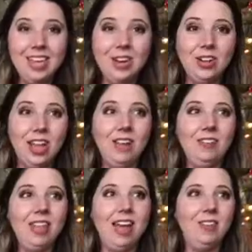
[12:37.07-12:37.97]
in our life
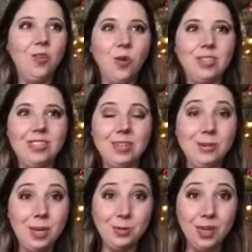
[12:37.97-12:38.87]
that, of course,
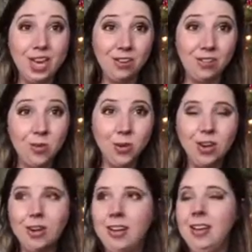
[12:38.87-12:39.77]
sometimes we can't
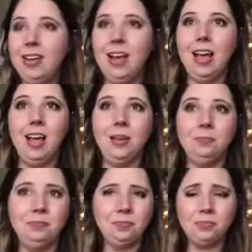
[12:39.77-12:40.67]
afford.
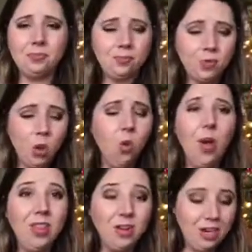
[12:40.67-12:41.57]

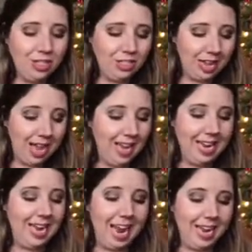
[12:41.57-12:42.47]
Whether it's a
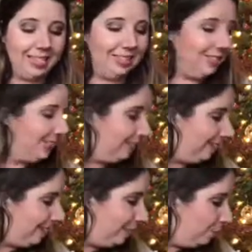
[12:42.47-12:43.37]
nice
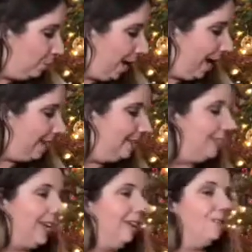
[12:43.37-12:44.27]

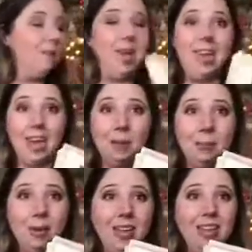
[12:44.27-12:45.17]
brand of
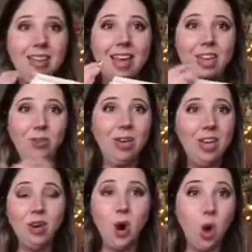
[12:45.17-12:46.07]
makeup that you
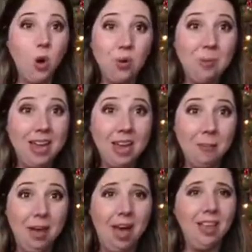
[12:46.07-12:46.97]
get your own
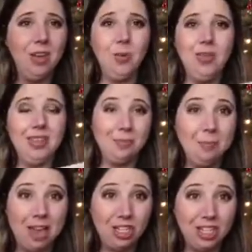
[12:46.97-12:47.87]
makeup palette with a
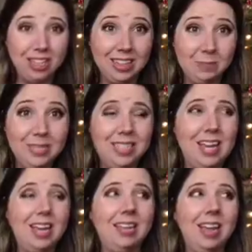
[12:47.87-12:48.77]
matching
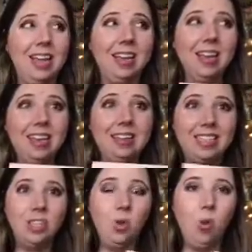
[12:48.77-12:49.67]
lipstick, like
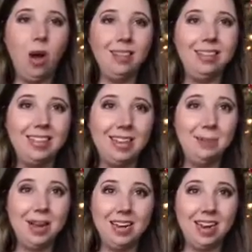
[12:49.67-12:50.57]
that's a want that
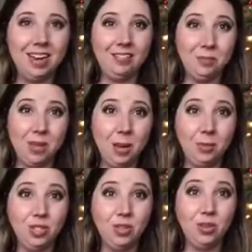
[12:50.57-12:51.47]
they might not even be
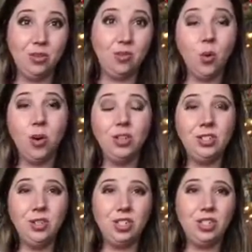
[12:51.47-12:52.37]
able to afford.
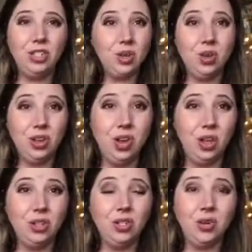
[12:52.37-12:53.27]
So they just go to the
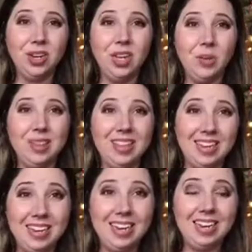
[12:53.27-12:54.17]
dollar store and get what they
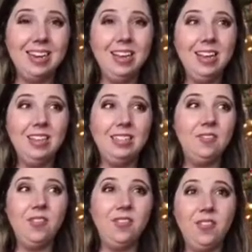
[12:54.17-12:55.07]
need to
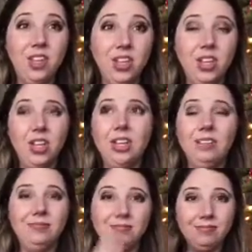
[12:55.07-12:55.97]
fulfill,
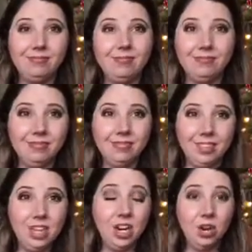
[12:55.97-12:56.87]

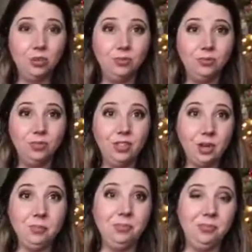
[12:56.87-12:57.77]
you know,
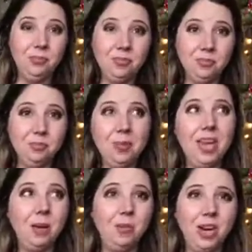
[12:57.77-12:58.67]
their
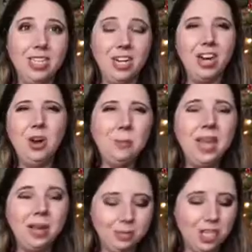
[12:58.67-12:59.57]
makeup criteria. I know
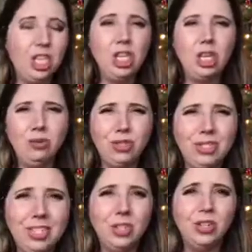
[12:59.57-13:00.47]
makeup's not a huge
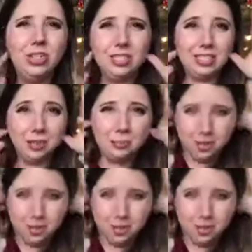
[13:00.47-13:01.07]
deal to some